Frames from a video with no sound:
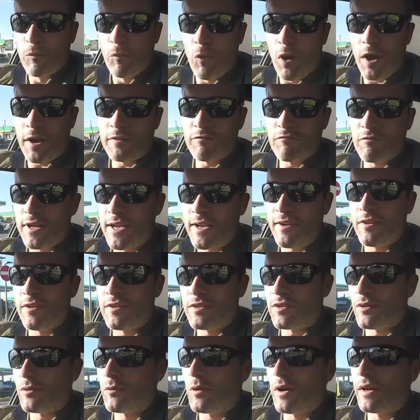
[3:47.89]
one rear
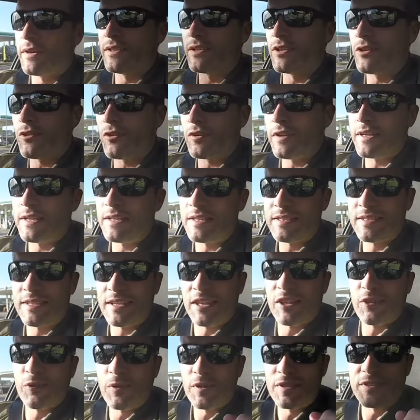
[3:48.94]
is at 1 degrees, the
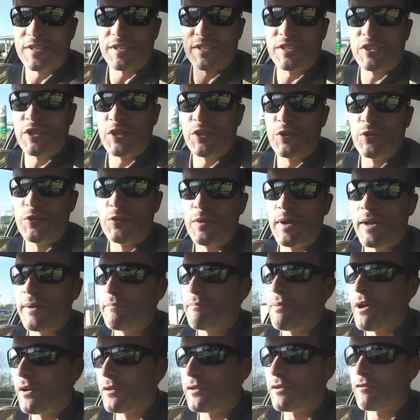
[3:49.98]
other one's at 2,
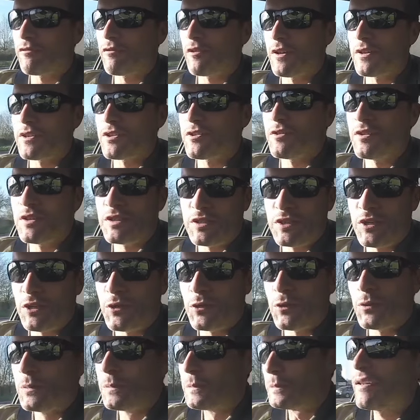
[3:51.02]
and both the fronts are at 2.
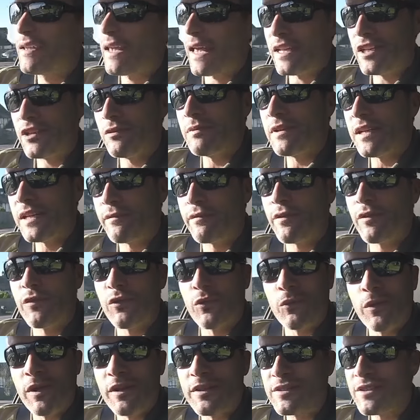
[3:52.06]
Can you believe it?
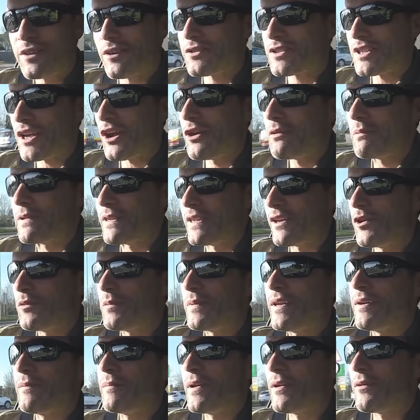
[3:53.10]
For once, I was hoping it would
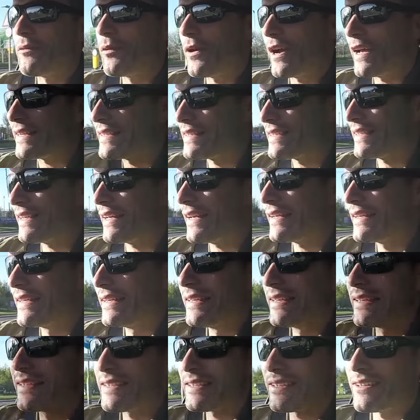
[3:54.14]
be a bit wet today
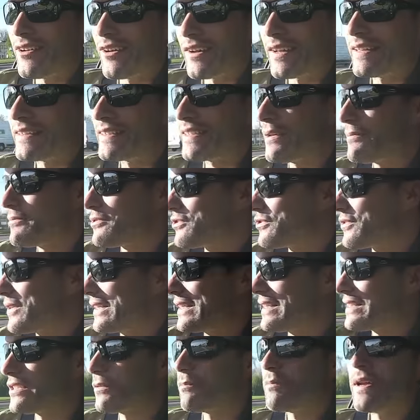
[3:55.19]
so that I could
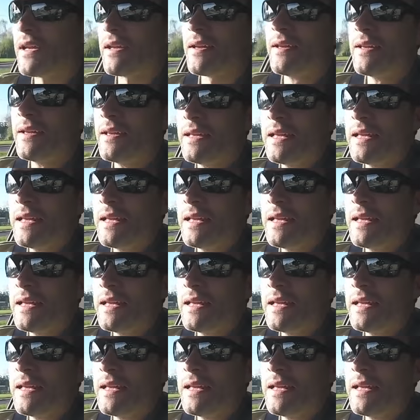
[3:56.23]
demonstrate this a bit